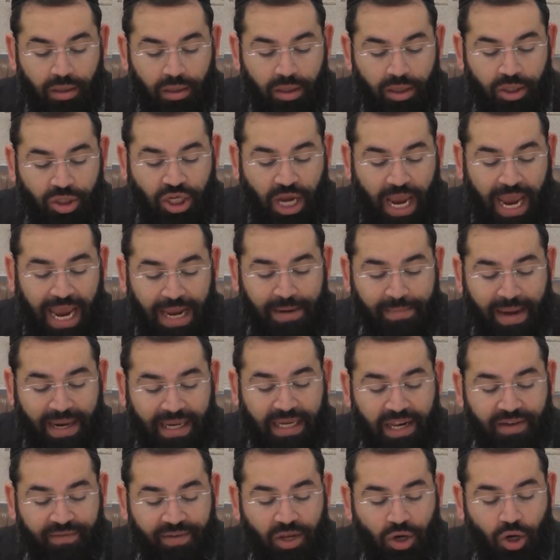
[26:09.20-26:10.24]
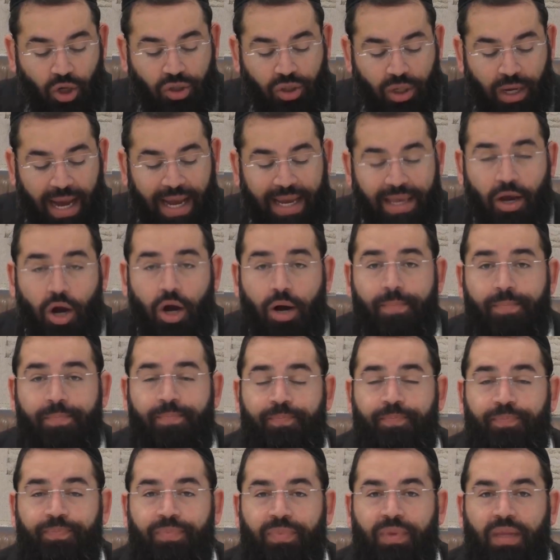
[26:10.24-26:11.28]
She'en makrivin oto hayom.
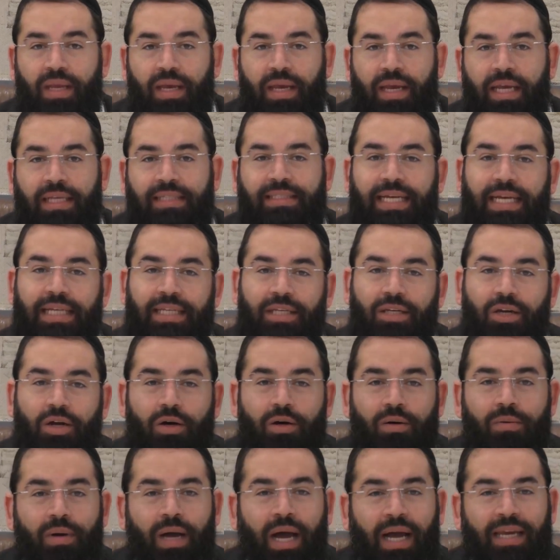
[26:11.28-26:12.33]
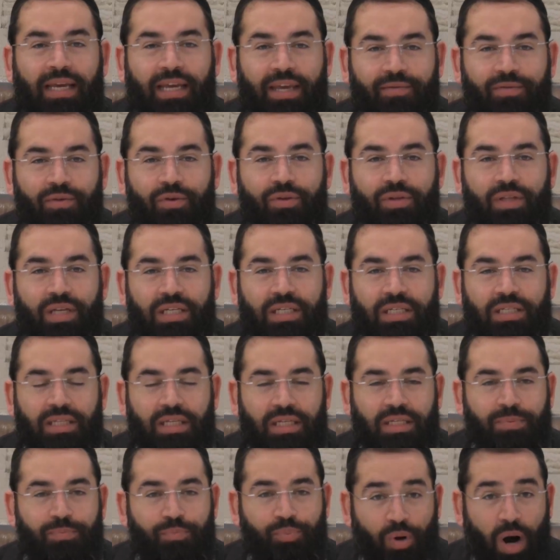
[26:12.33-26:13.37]
He said, you know, I give you
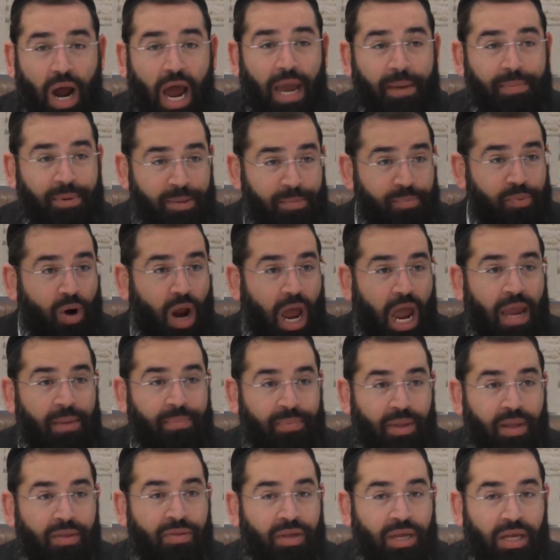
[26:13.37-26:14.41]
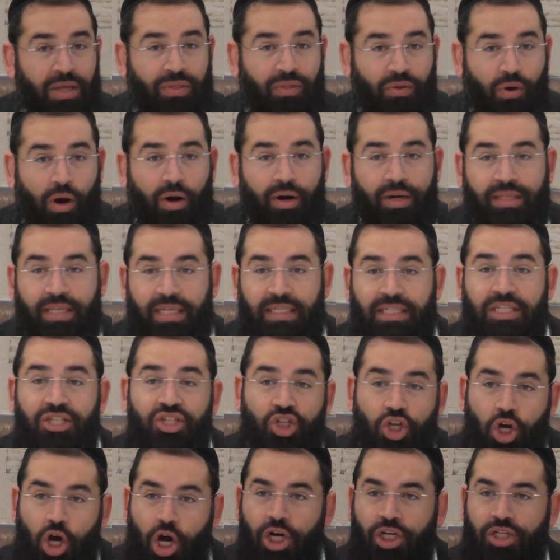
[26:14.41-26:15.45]
this bribe. He bribed the authorities in
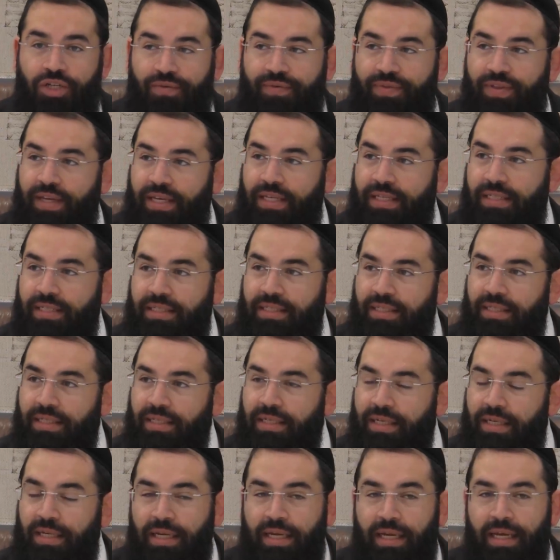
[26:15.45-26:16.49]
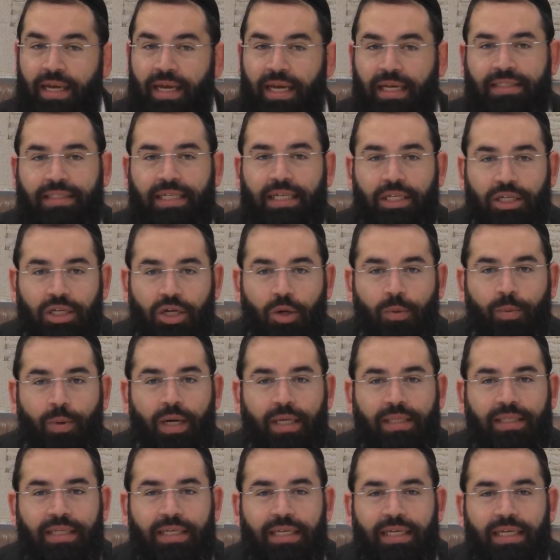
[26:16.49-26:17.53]
charge of this. He said, you know
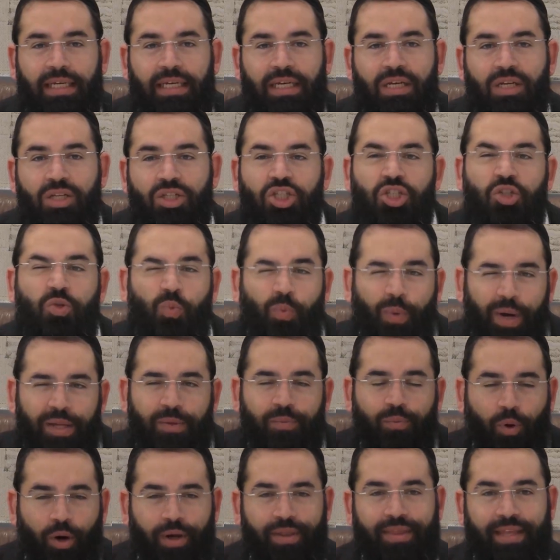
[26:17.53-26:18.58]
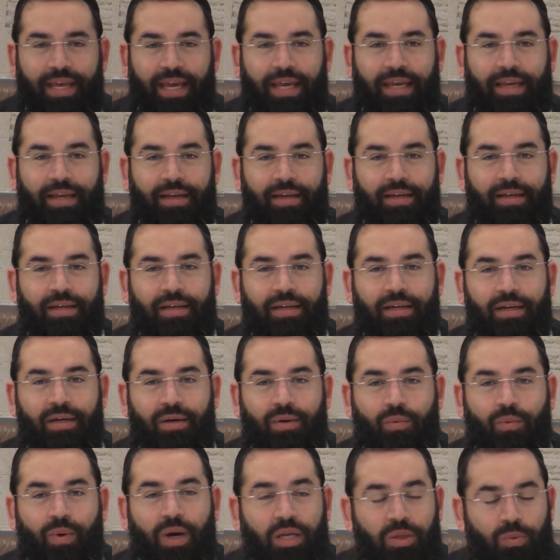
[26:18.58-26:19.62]
what? Just wait one day.
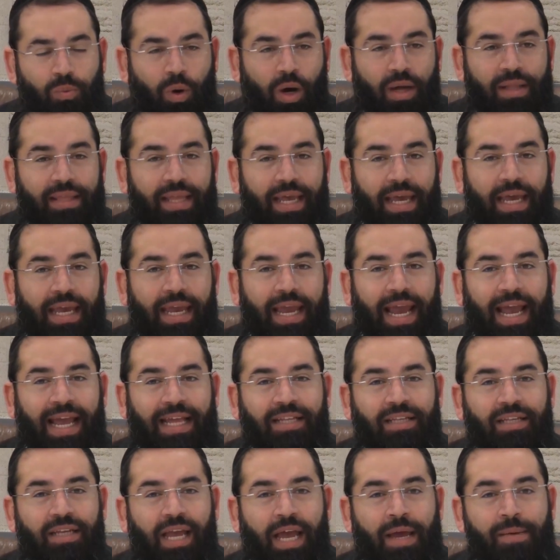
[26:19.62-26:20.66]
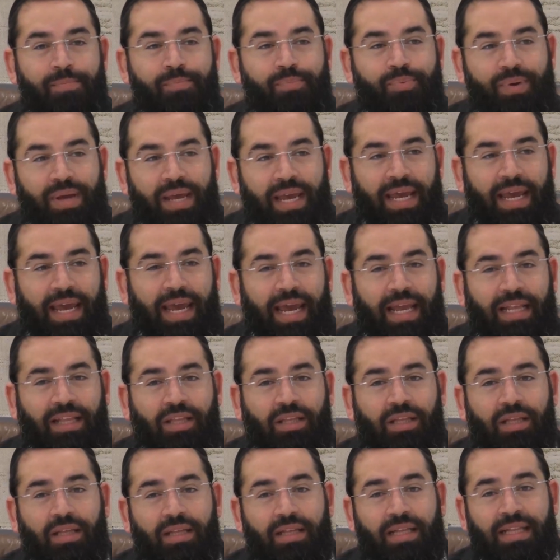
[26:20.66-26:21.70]
Wait one day and bring it
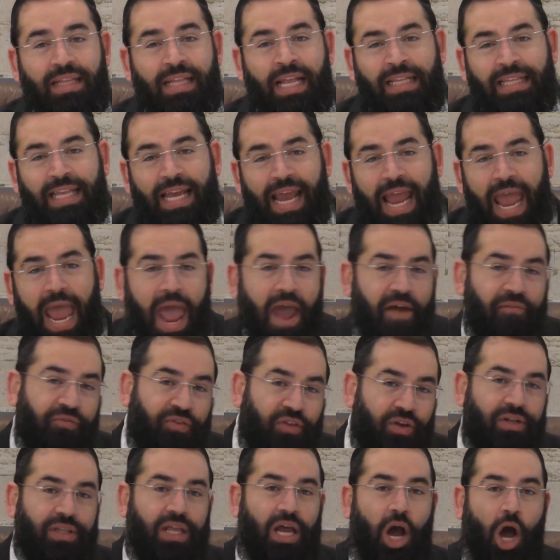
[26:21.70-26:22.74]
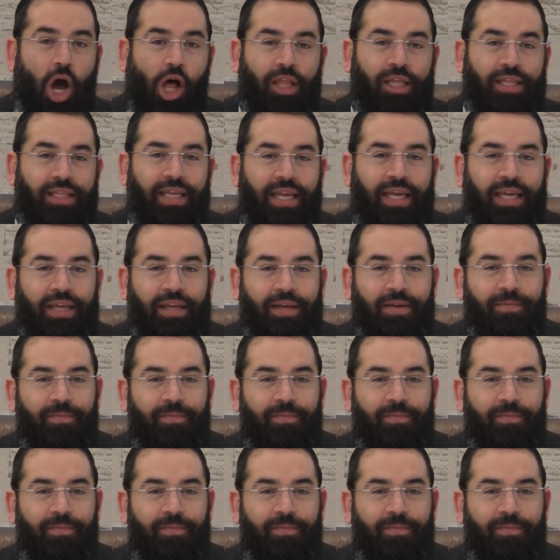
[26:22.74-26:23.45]
the day after the holiday.